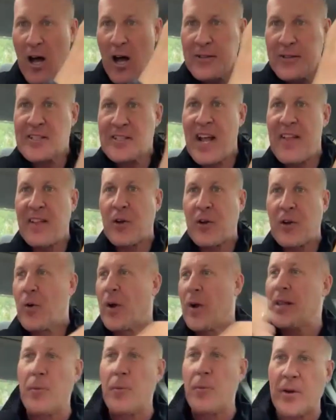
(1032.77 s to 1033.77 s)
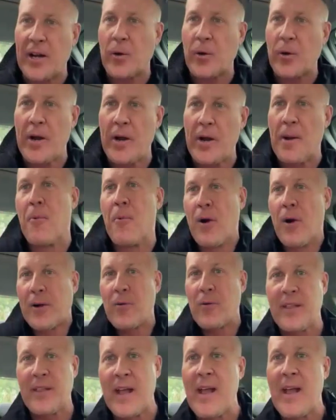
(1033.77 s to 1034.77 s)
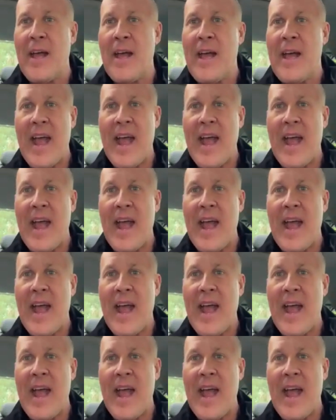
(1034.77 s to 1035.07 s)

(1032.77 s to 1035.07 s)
I'll design a curriculum. We're going to create a book with it."